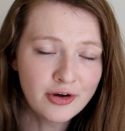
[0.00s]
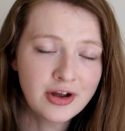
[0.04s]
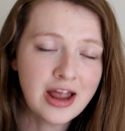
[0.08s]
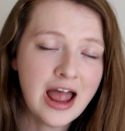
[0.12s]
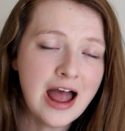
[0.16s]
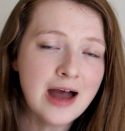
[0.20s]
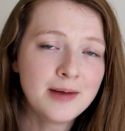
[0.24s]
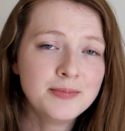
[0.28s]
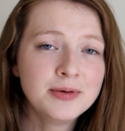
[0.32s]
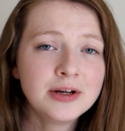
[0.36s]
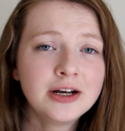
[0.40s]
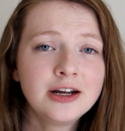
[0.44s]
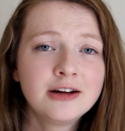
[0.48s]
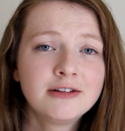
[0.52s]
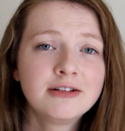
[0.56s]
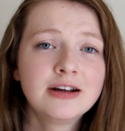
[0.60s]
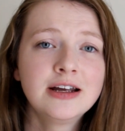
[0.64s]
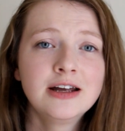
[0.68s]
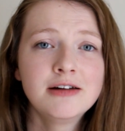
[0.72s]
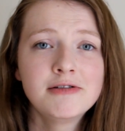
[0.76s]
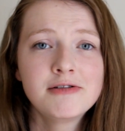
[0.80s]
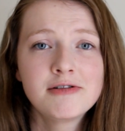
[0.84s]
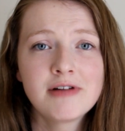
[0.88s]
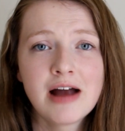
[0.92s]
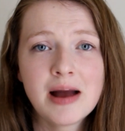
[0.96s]

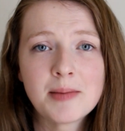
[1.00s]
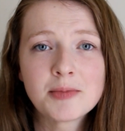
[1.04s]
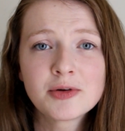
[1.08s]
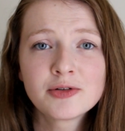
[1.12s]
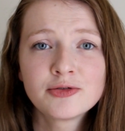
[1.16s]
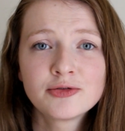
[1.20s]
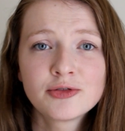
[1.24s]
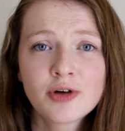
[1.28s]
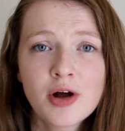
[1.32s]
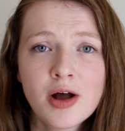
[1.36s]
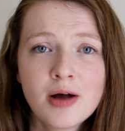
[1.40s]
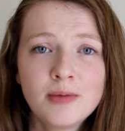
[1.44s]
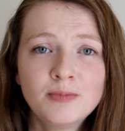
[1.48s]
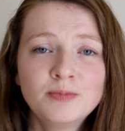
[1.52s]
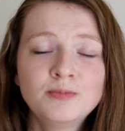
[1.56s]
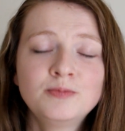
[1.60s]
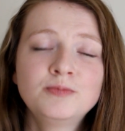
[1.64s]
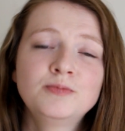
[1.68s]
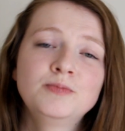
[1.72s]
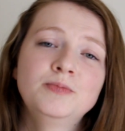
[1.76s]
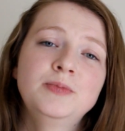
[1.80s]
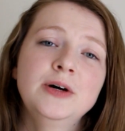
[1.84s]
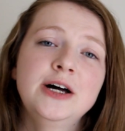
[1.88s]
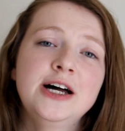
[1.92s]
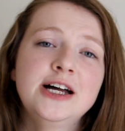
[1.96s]
vocabulary and grammar
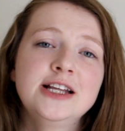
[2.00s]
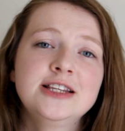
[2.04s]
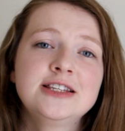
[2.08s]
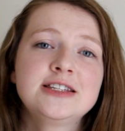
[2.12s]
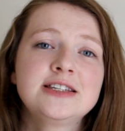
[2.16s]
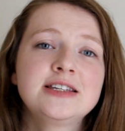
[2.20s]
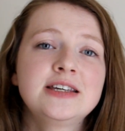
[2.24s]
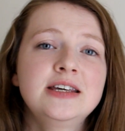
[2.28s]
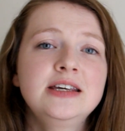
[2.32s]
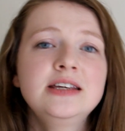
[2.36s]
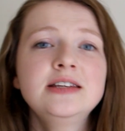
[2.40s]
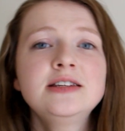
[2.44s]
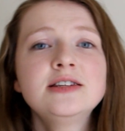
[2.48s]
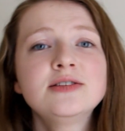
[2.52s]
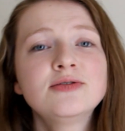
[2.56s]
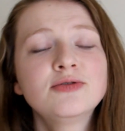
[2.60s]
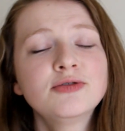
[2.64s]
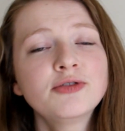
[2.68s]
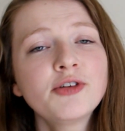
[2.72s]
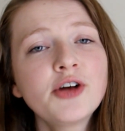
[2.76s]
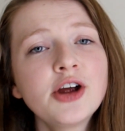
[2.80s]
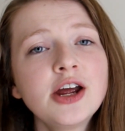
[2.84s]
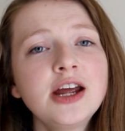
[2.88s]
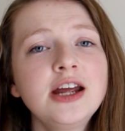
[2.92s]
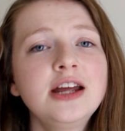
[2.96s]
from but it's
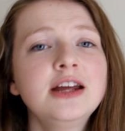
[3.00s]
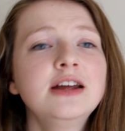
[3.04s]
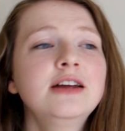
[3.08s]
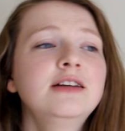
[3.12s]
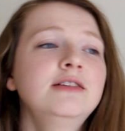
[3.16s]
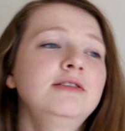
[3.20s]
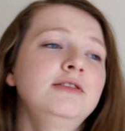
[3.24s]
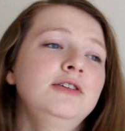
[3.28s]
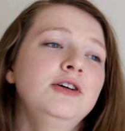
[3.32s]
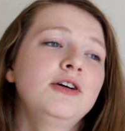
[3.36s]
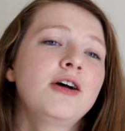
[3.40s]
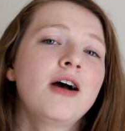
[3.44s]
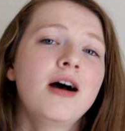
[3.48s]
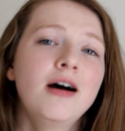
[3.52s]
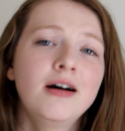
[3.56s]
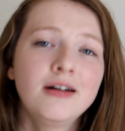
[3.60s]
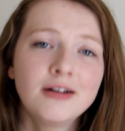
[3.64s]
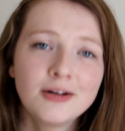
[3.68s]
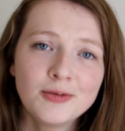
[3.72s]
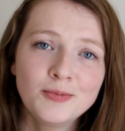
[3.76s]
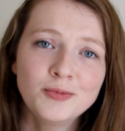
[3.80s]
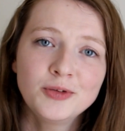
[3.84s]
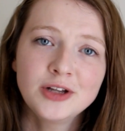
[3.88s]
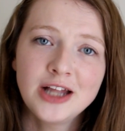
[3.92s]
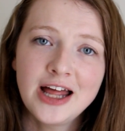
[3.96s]
free you
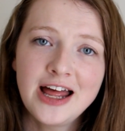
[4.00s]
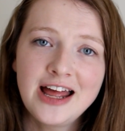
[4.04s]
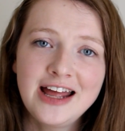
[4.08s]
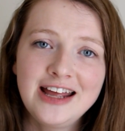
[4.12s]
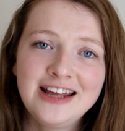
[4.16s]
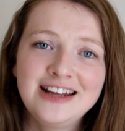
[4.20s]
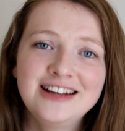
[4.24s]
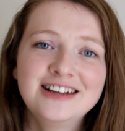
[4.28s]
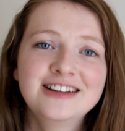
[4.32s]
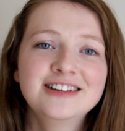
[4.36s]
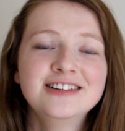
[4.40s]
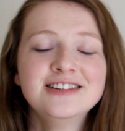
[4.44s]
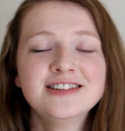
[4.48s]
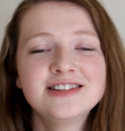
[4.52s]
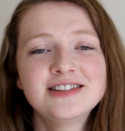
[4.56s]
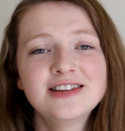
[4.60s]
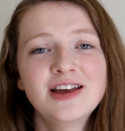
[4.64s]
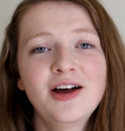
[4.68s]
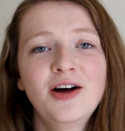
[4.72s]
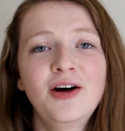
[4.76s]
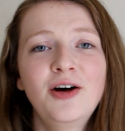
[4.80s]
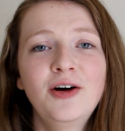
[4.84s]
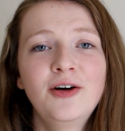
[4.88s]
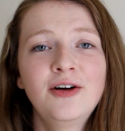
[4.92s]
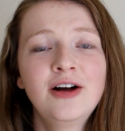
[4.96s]
can't complain
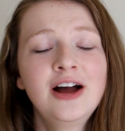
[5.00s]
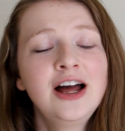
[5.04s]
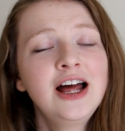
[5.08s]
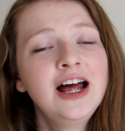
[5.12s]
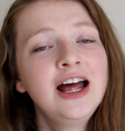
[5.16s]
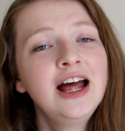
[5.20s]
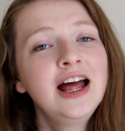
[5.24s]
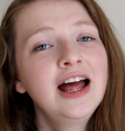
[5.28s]
so